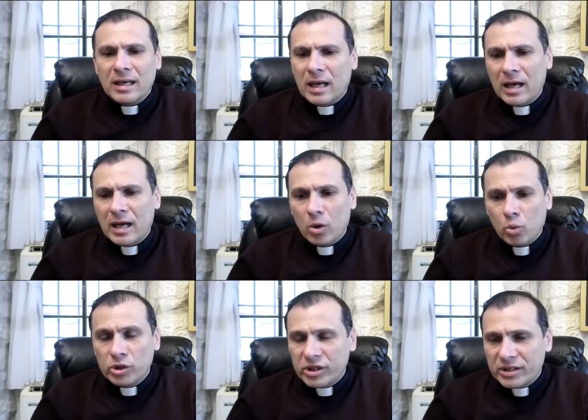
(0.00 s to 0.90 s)
uh,
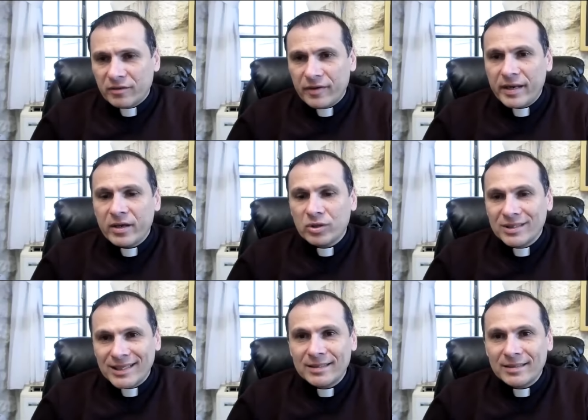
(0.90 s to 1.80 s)
which is a very
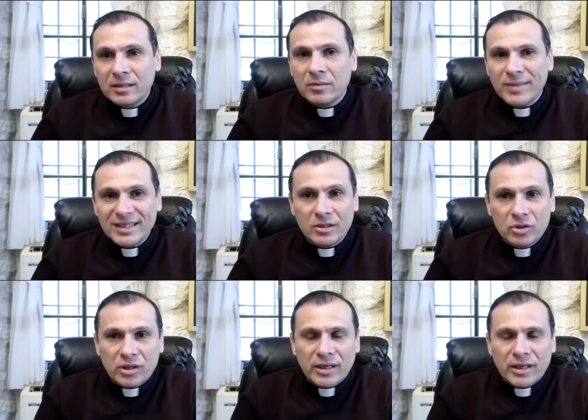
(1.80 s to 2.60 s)
consistent message